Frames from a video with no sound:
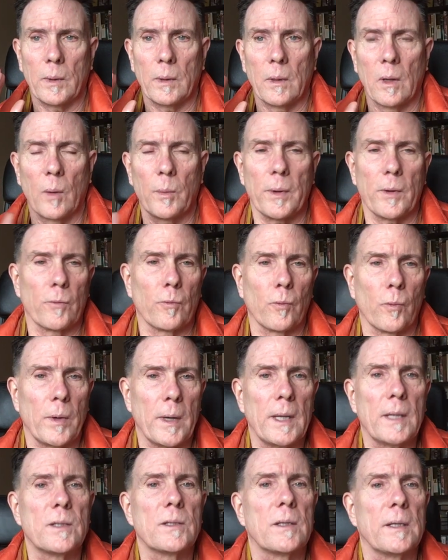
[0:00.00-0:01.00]
Nobody
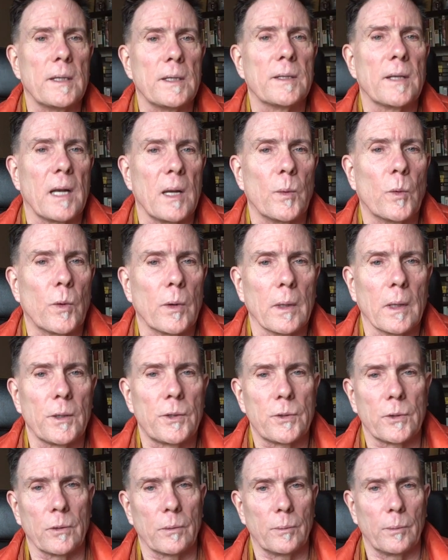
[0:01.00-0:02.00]
reads these anymore
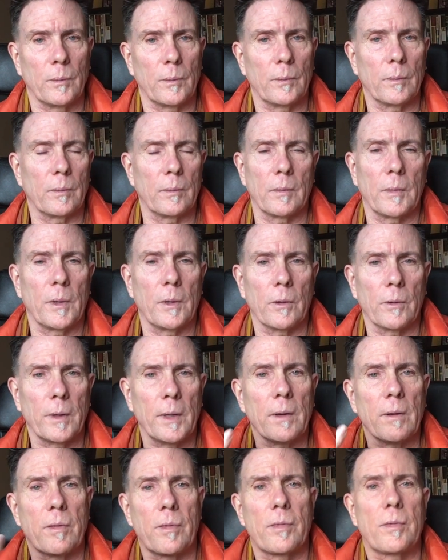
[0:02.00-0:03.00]
unless you're
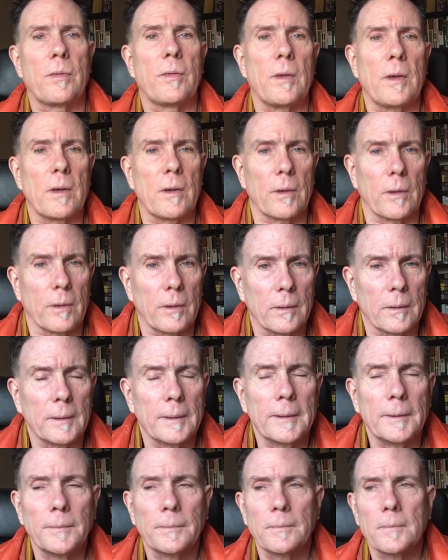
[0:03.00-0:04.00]
in theater.
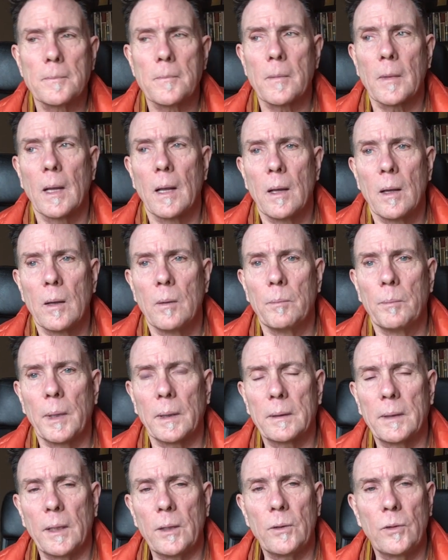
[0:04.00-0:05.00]

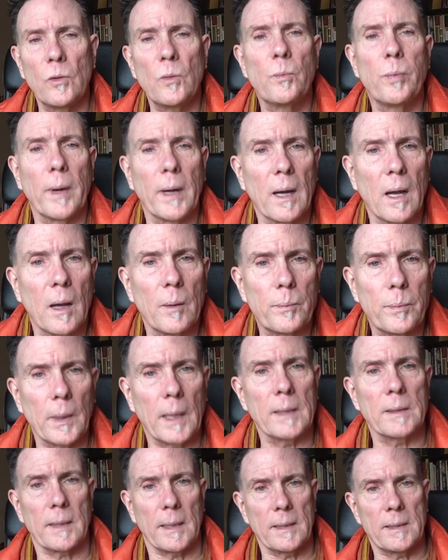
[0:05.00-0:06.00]
But they do bring up,
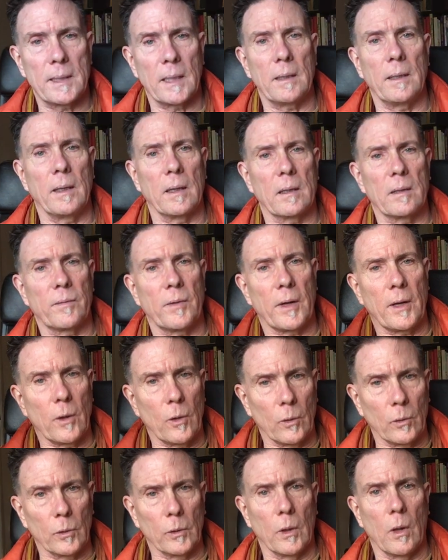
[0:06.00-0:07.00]
as I said in the other
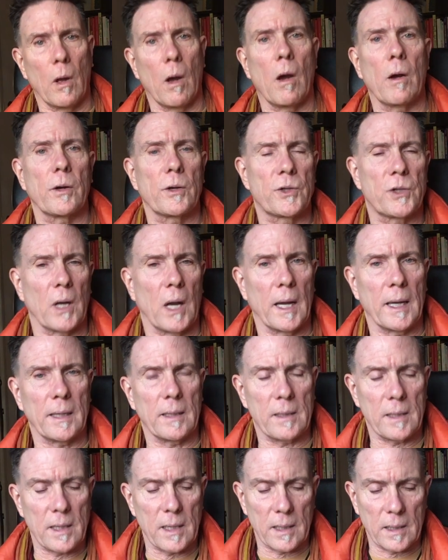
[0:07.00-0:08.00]
video, large
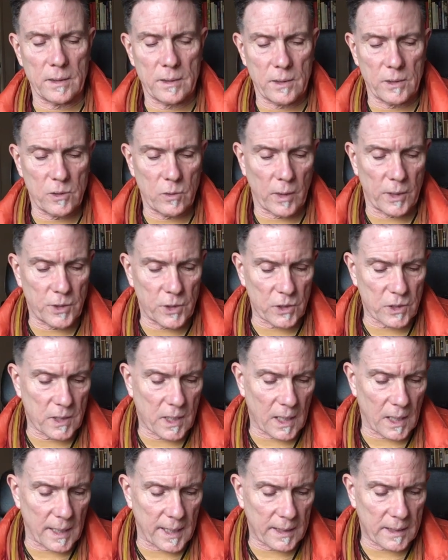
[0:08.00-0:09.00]
ideas. And so I just
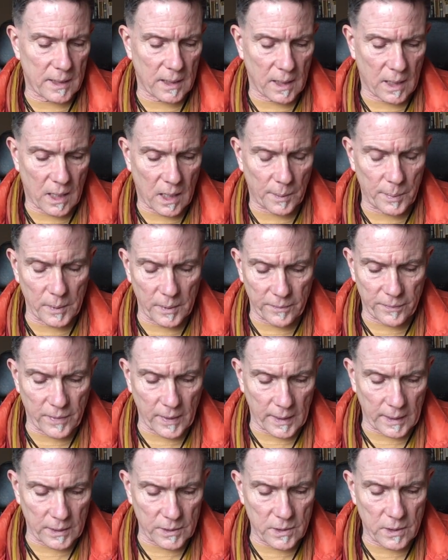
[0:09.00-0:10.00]
collected a couple of
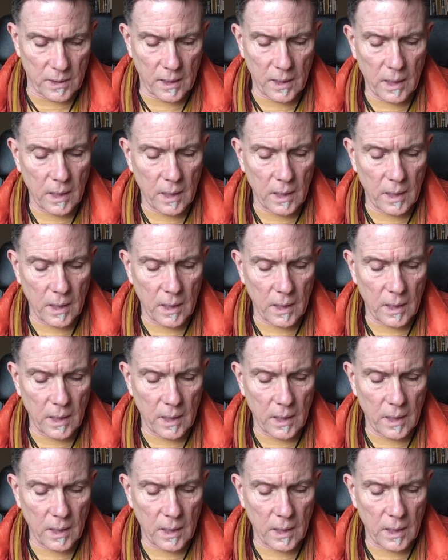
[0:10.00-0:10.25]
things.